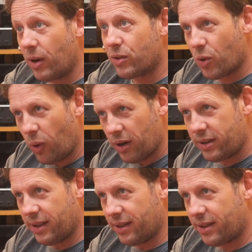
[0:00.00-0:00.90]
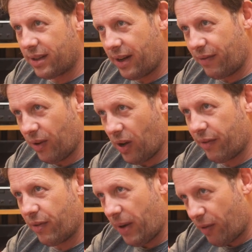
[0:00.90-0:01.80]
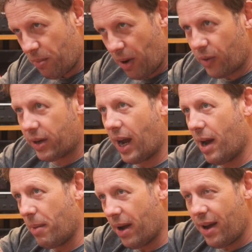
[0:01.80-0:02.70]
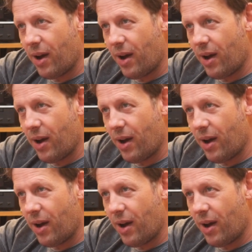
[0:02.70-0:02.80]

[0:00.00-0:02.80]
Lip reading: those qualities, if you like, from that remote cam,